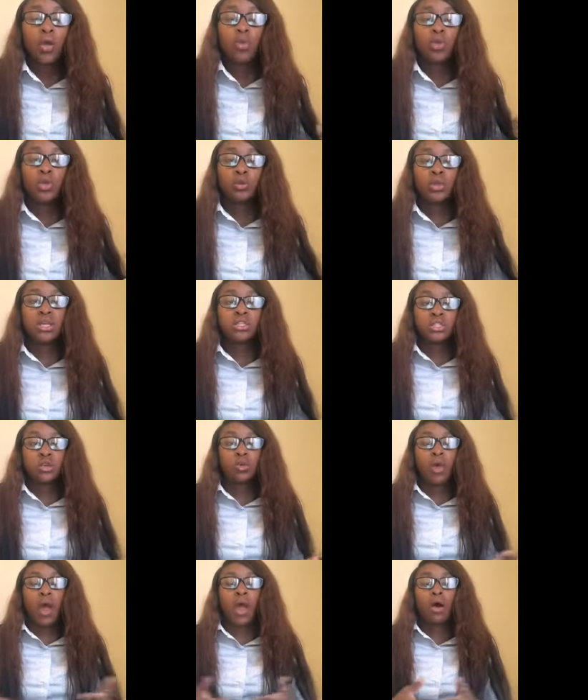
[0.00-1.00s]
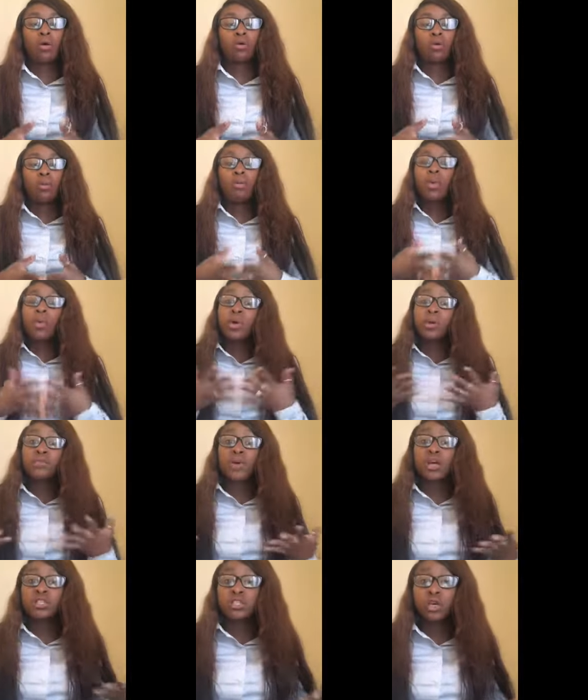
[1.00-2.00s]
when you need to cry on. But what
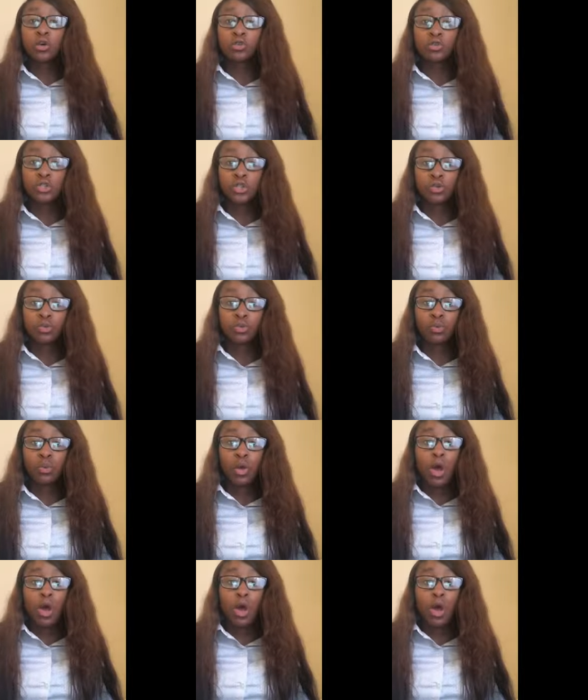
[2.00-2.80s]
if I told you